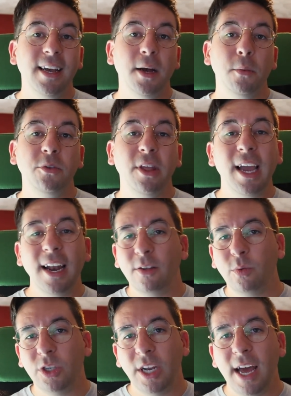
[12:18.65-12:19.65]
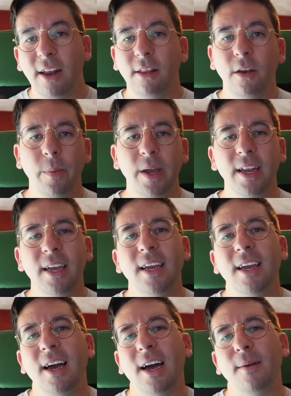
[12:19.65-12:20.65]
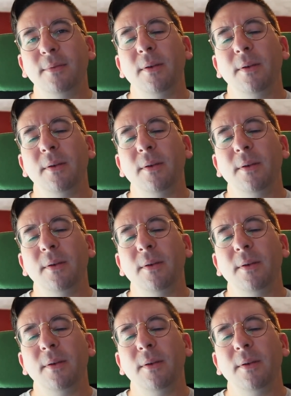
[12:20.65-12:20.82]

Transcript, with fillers: Um, so they kind of switch it out a little bit. Um,